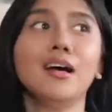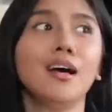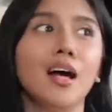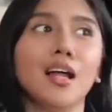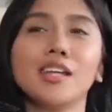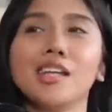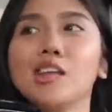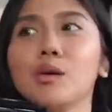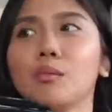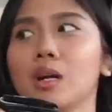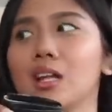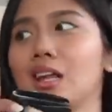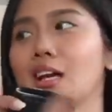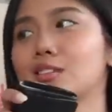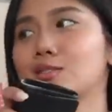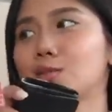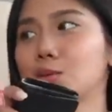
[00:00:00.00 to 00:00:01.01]
And then there were
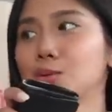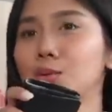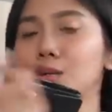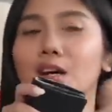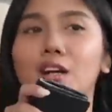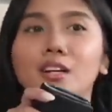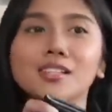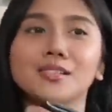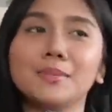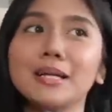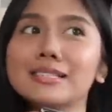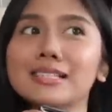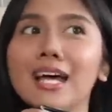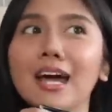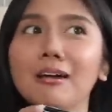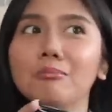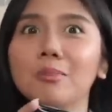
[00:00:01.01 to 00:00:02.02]
like two girls
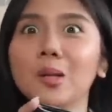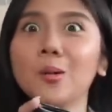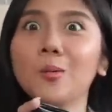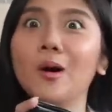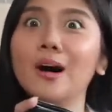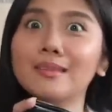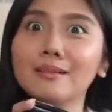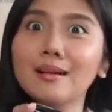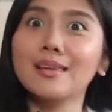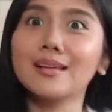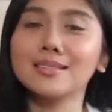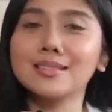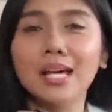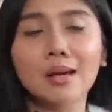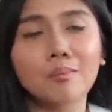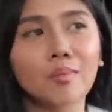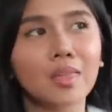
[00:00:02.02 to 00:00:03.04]
beside me wanting the
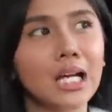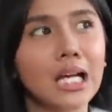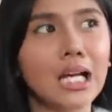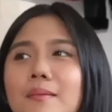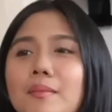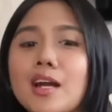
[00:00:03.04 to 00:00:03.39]
same thing.